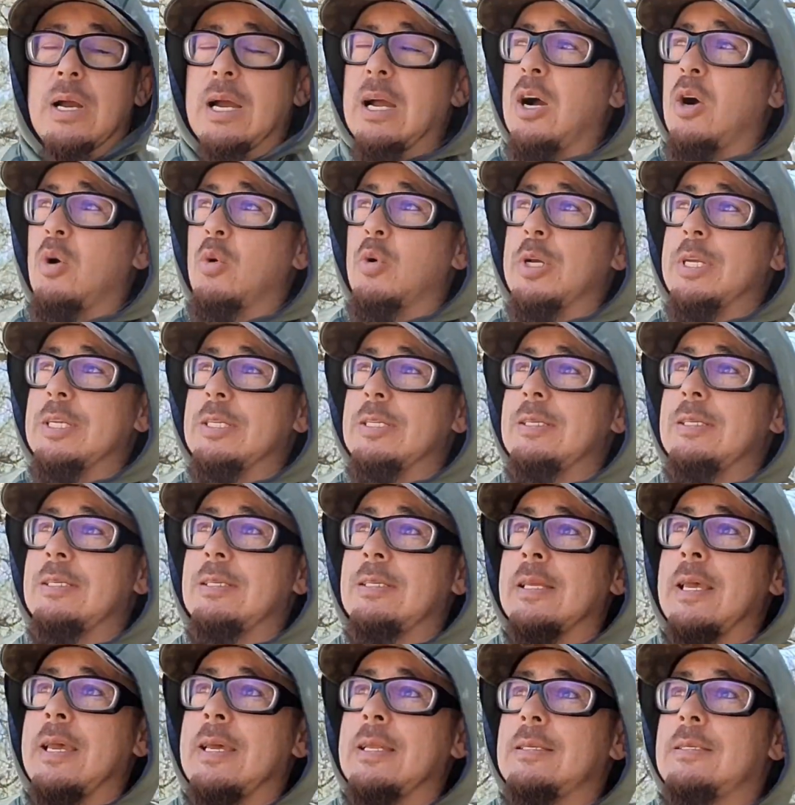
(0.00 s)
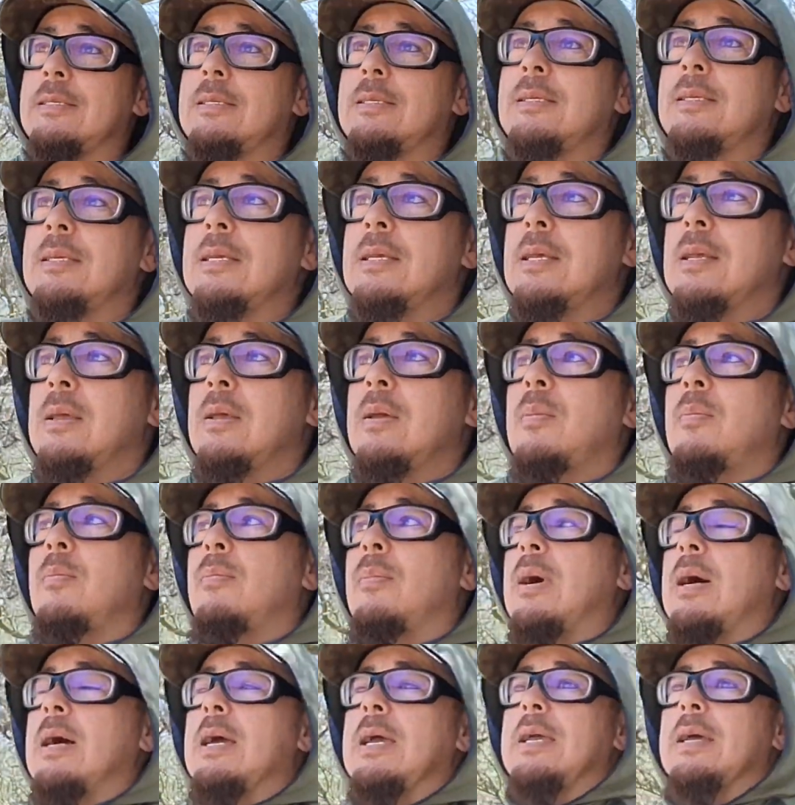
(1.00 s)
I always set
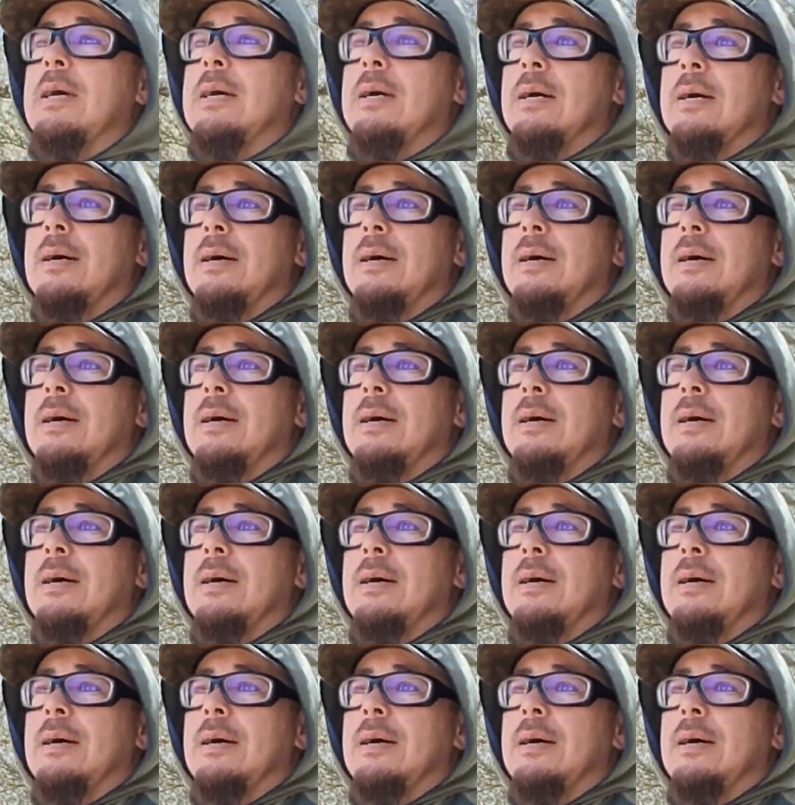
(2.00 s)
my